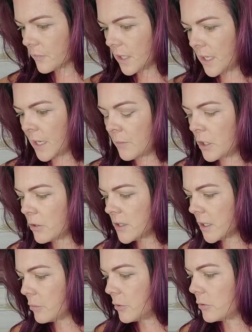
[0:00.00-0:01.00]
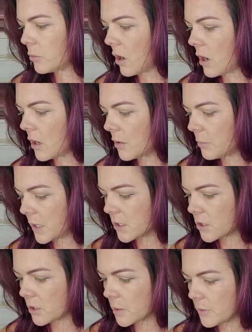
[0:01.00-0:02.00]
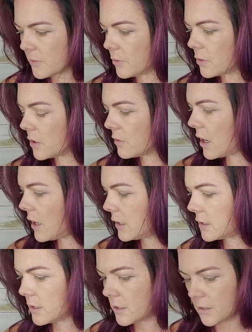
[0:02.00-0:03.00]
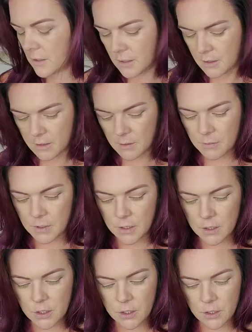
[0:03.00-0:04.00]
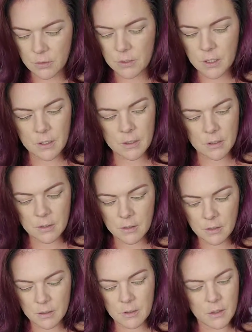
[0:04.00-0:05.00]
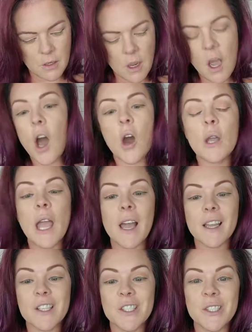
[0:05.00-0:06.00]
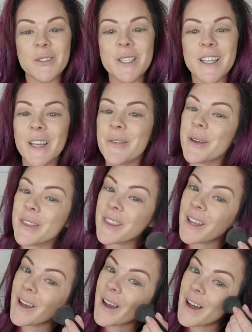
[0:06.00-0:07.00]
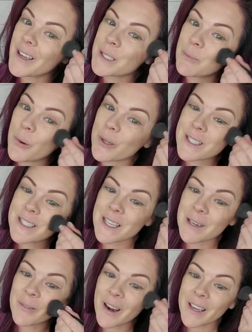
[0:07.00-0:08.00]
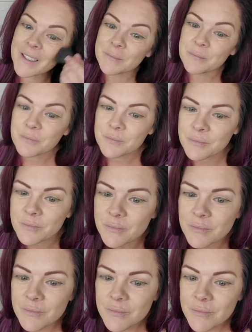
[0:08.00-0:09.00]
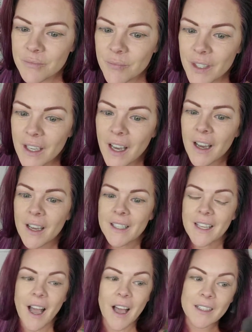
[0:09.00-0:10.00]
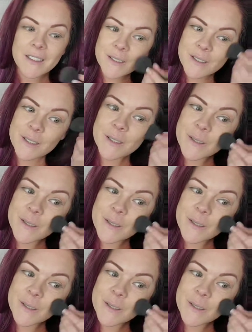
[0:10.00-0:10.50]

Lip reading: Kim, you did boudoir pictures before, right? Pretty sure you did. Oh, yeah, because you did it with the sports theme, right? Yes.